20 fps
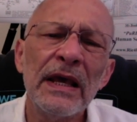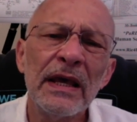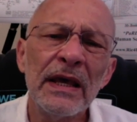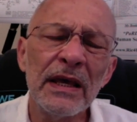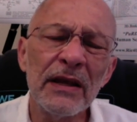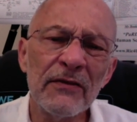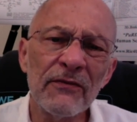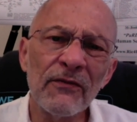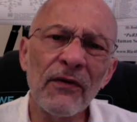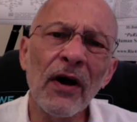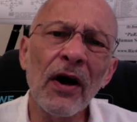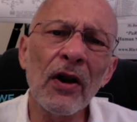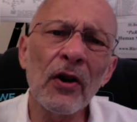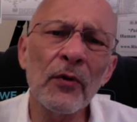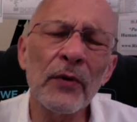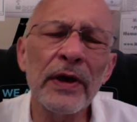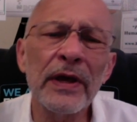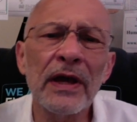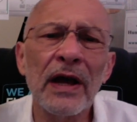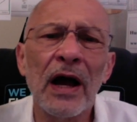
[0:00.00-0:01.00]
In
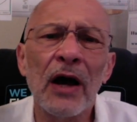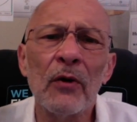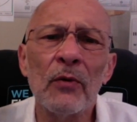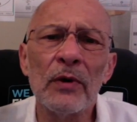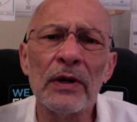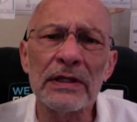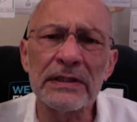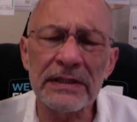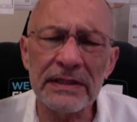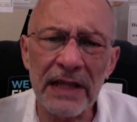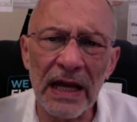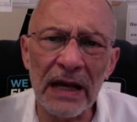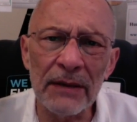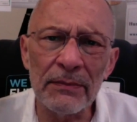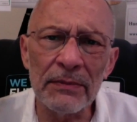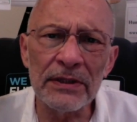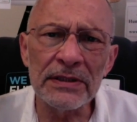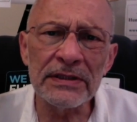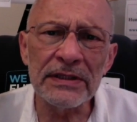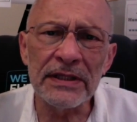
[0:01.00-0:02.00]
following, I will
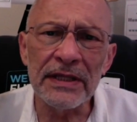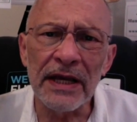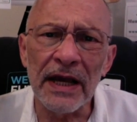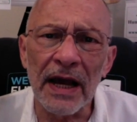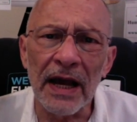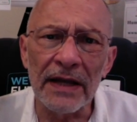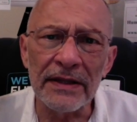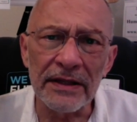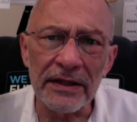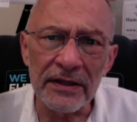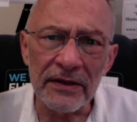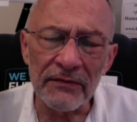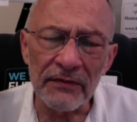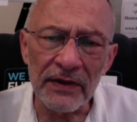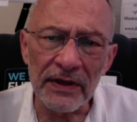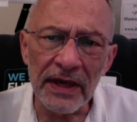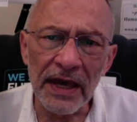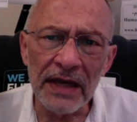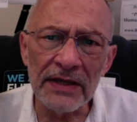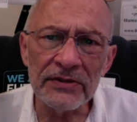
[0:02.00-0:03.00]
establish the
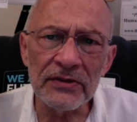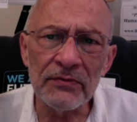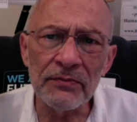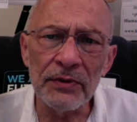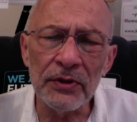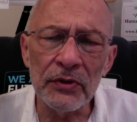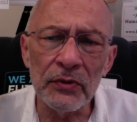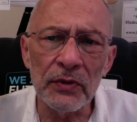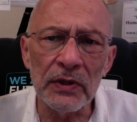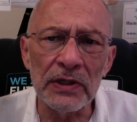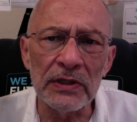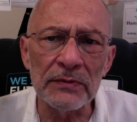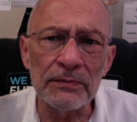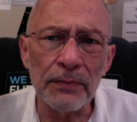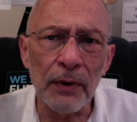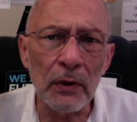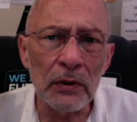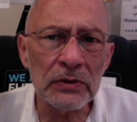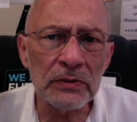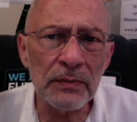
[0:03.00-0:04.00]
identification between
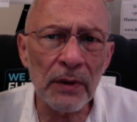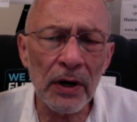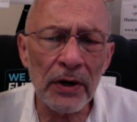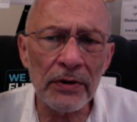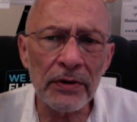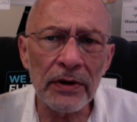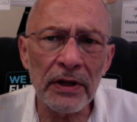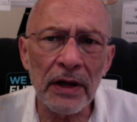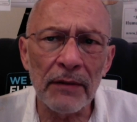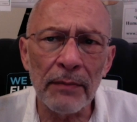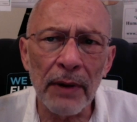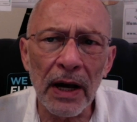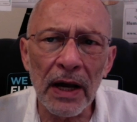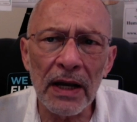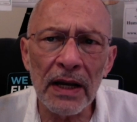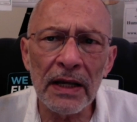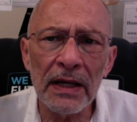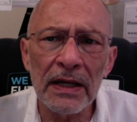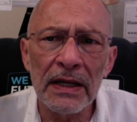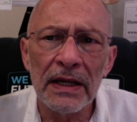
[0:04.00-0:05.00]
postmodern
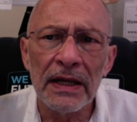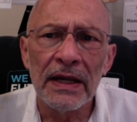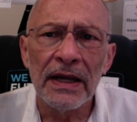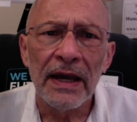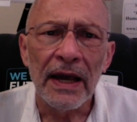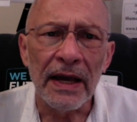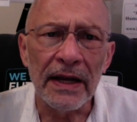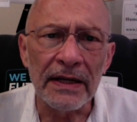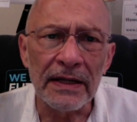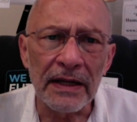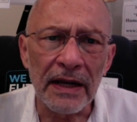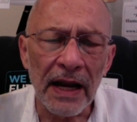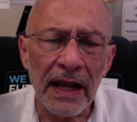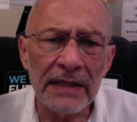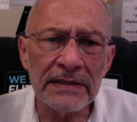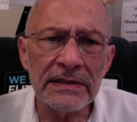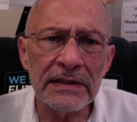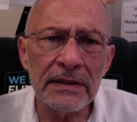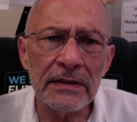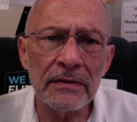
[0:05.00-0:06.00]
Kabbalah and
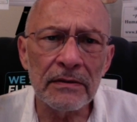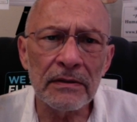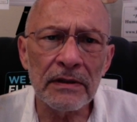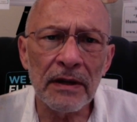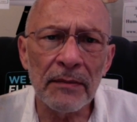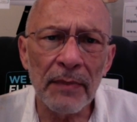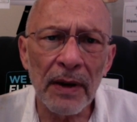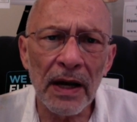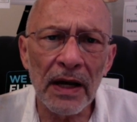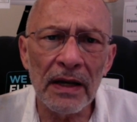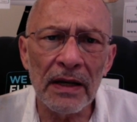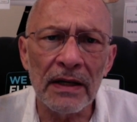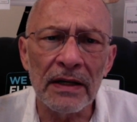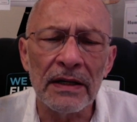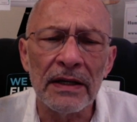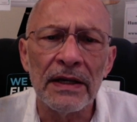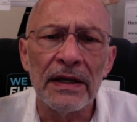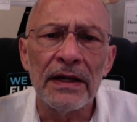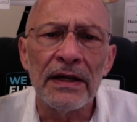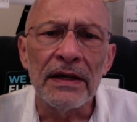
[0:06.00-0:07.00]
classical Kabbalah,
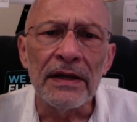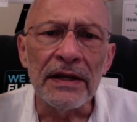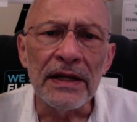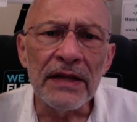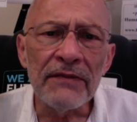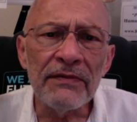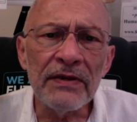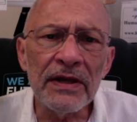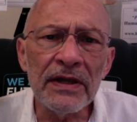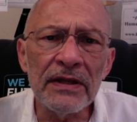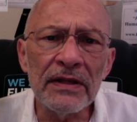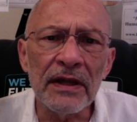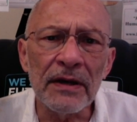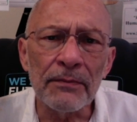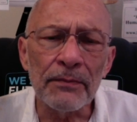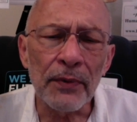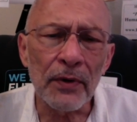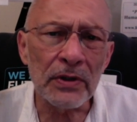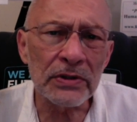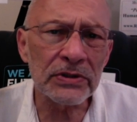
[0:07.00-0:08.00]
leaving the
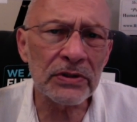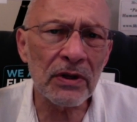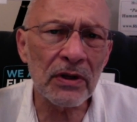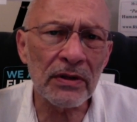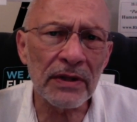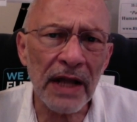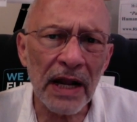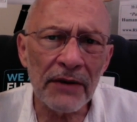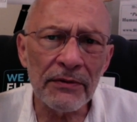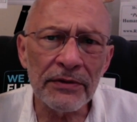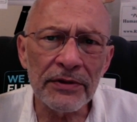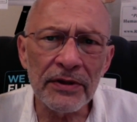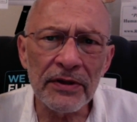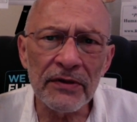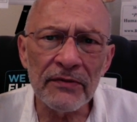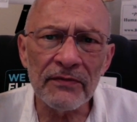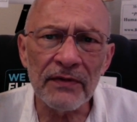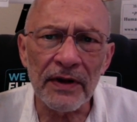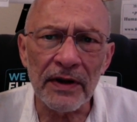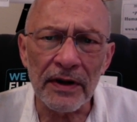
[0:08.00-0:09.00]
personal
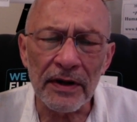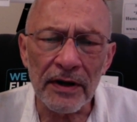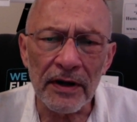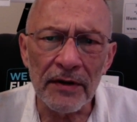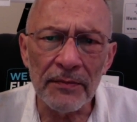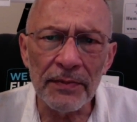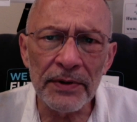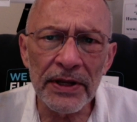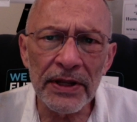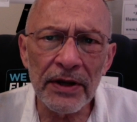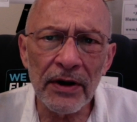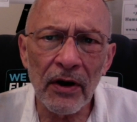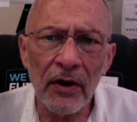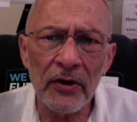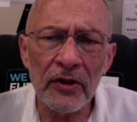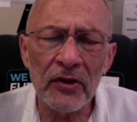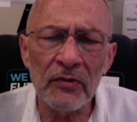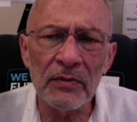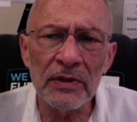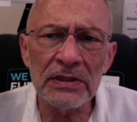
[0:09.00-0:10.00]
narrative and accompanying
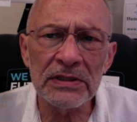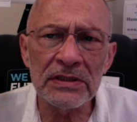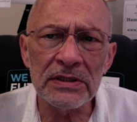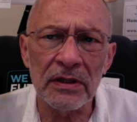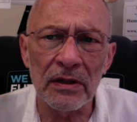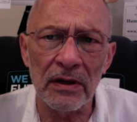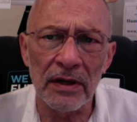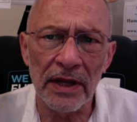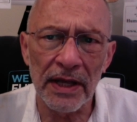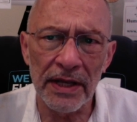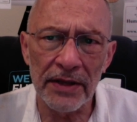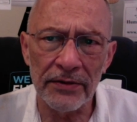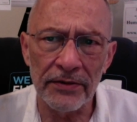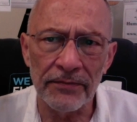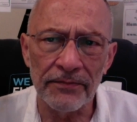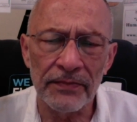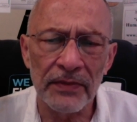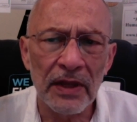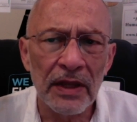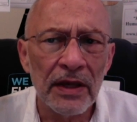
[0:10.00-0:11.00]
arguments till
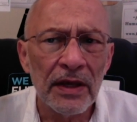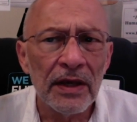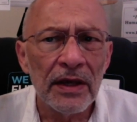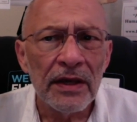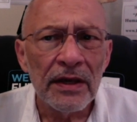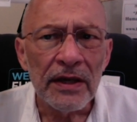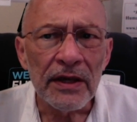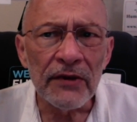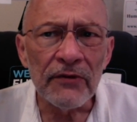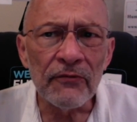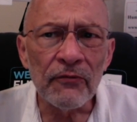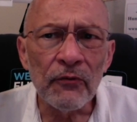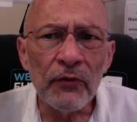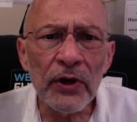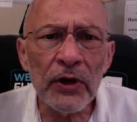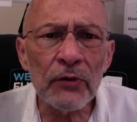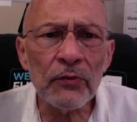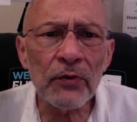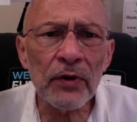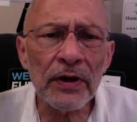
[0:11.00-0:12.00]
later. If
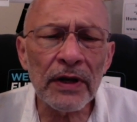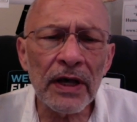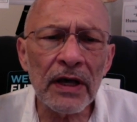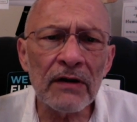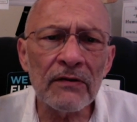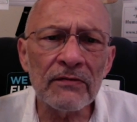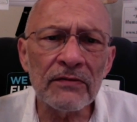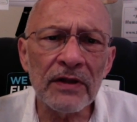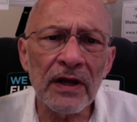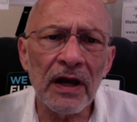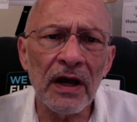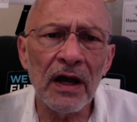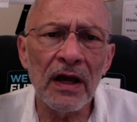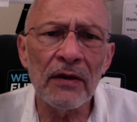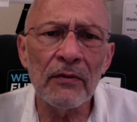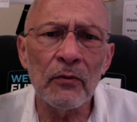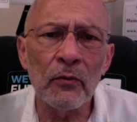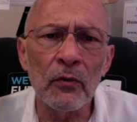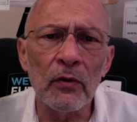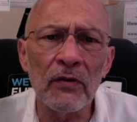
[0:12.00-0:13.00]
we run out of
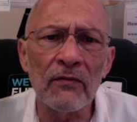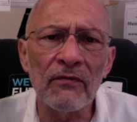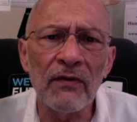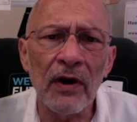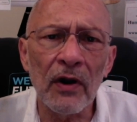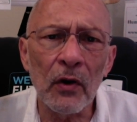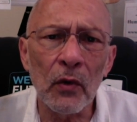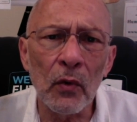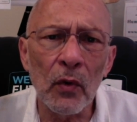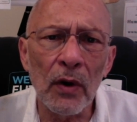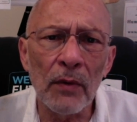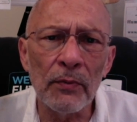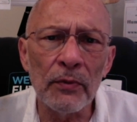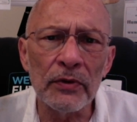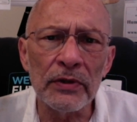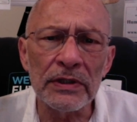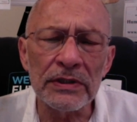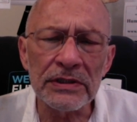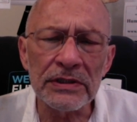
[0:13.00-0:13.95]
time, we'll follow up with a